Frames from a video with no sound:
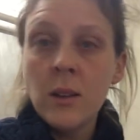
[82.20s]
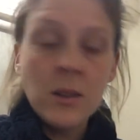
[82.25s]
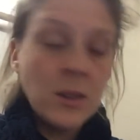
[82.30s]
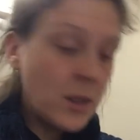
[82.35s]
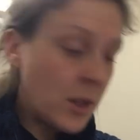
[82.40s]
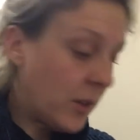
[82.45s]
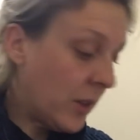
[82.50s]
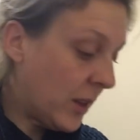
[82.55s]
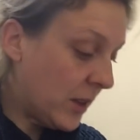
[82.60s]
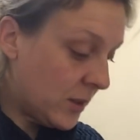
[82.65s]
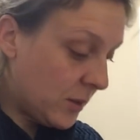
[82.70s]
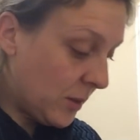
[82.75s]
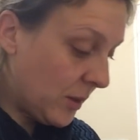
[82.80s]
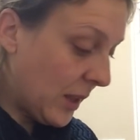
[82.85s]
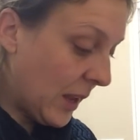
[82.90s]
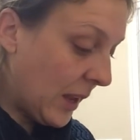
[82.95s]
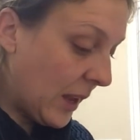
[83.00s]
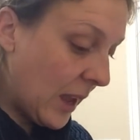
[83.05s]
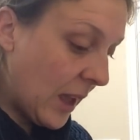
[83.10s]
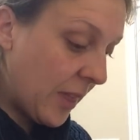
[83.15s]
So that's what
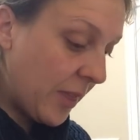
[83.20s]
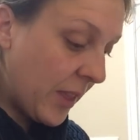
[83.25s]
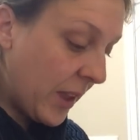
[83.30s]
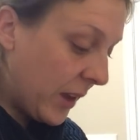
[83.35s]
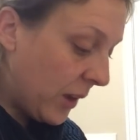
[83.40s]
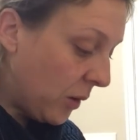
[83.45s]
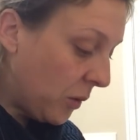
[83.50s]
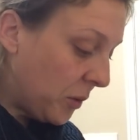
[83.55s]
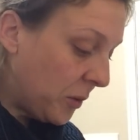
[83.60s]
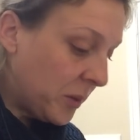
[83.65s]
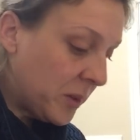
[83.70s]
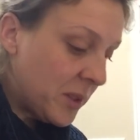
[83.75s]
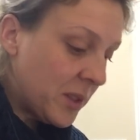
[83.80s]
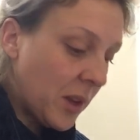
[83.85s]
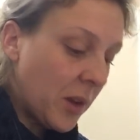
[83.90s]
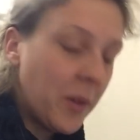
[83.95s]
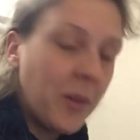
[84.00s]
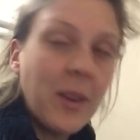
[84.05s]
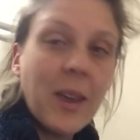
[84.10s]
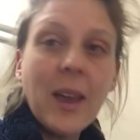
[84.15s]
they get. They
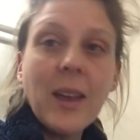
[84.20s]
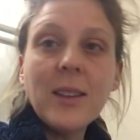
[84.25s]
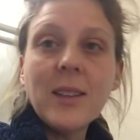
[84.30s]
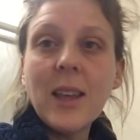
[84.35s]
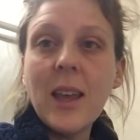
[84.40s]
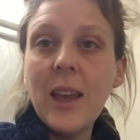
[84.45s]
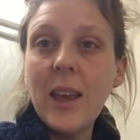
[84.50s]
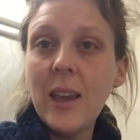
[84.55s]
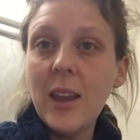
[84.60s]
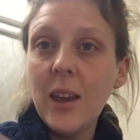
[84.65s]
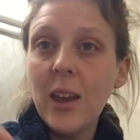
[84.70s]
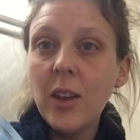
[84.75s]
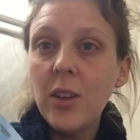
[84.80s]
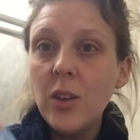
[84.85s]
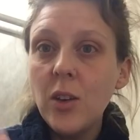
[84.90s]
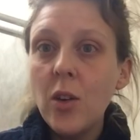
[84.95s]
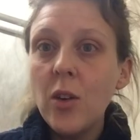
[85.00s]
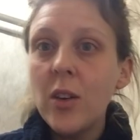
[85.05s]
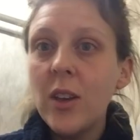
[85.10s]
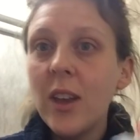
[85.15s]
also get a
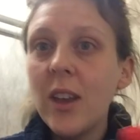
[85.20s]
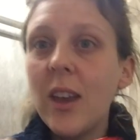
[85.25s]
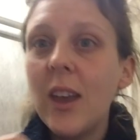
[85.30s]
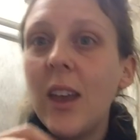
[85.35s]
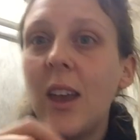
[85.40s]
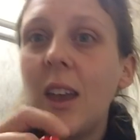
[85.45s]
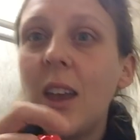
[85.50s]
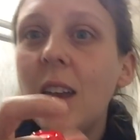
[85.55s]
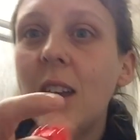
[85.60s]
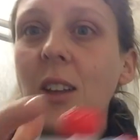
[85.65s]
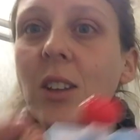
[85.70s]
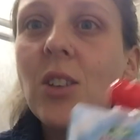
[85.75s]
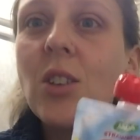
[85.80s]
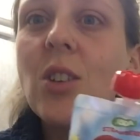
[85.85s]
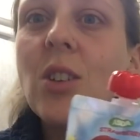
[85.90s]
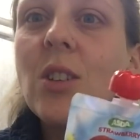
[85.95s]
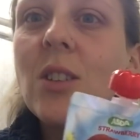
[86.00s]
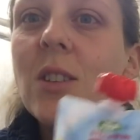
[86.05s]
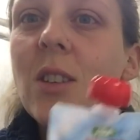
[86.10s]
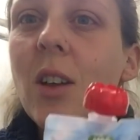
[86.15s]
yogurt
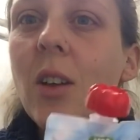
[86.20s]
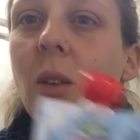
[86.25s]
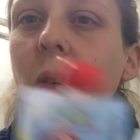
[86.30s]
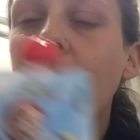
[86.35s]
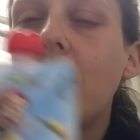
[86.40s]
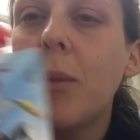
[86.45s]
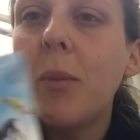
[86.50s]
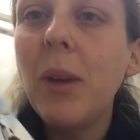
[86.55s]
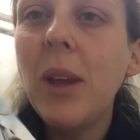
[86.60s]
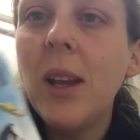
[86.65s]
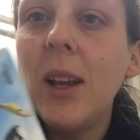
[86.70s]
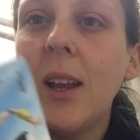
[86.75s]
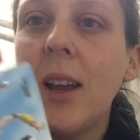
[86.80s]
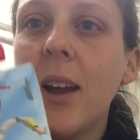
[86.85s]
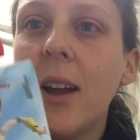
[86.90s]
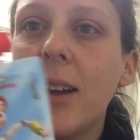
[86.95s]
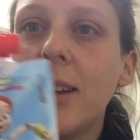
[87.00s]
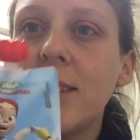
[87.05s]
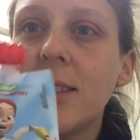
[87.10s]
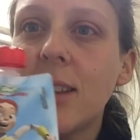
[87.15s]
each. So
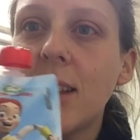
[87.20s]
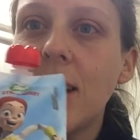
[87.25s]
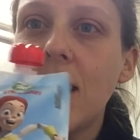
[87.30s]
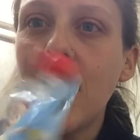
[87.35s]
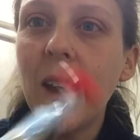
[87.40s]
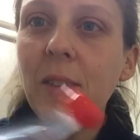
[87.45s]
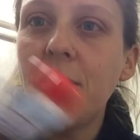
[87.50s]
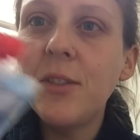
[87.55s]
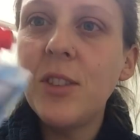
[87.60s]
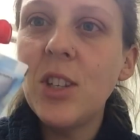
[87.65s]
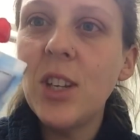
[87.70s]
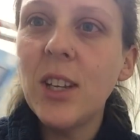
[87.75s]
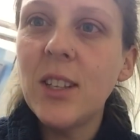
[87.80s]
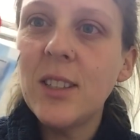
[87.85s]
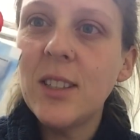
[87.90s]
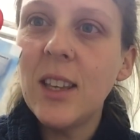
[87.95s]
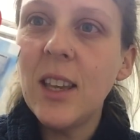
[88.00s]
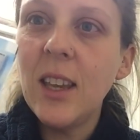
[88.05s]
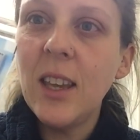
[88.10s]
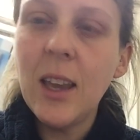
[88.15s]
Amelia is going to have
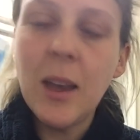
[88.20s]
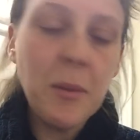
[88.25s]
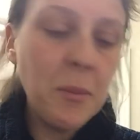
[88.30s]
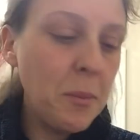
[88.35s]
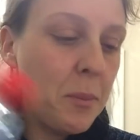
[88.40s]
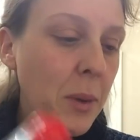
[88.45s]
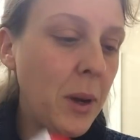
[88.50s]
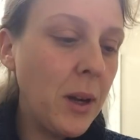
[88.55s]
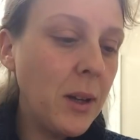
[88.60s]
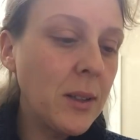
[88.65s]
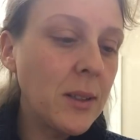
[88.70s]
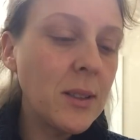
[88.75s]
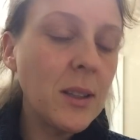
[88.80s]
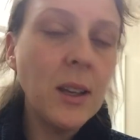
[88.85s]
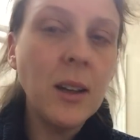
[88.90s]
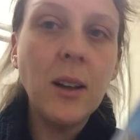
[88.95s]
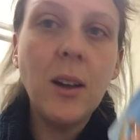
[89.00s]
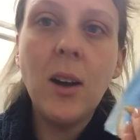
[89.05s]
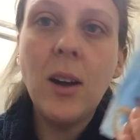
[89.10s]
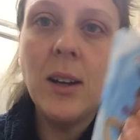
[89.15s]
Jesse and Buzz,
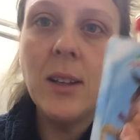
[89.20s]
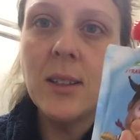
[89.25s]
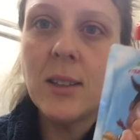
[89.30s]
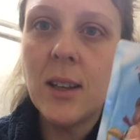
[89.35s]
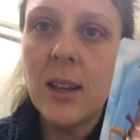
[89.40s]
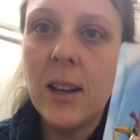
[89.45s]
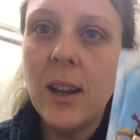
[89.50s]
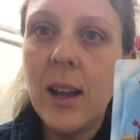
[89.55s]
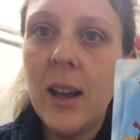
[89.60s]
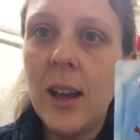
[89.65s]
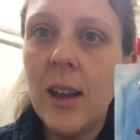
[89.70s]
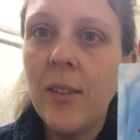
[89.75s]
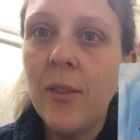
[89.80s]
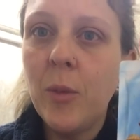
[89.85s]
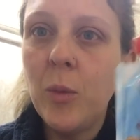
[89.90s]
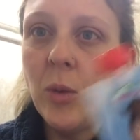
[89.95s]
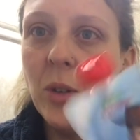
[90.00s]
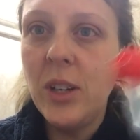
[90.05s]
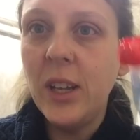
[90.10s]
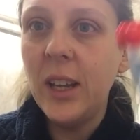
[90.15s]
and Kaya's going to have
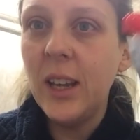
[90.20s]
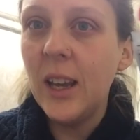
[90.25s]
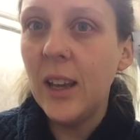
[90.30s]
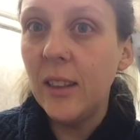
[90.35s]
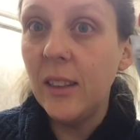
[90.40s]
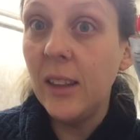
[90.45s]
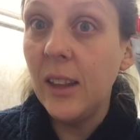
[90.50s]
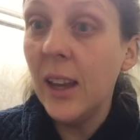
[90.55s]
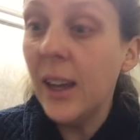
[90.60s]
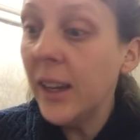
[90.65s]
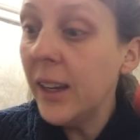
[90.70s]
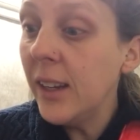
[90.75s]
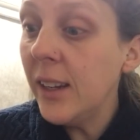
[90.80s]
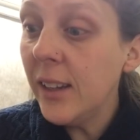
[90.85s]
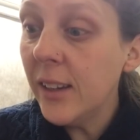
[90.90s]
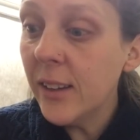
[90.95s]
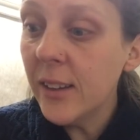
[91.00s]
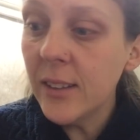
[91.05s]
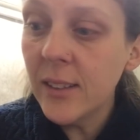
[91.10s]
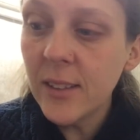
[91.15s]
Woody and the
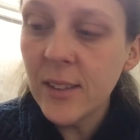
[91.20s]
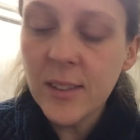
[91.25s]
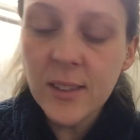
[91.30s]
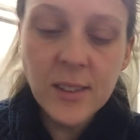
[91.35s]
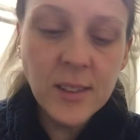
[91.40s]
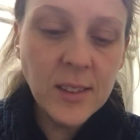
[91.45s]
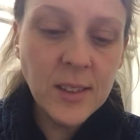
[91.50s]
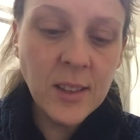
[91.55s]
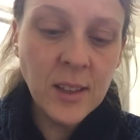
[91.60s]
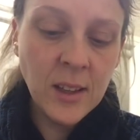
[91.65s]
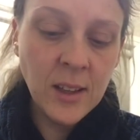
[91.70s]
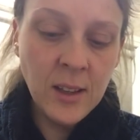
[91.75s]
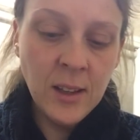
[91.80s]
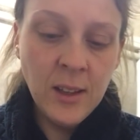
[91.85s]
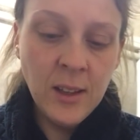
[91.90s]
aliens.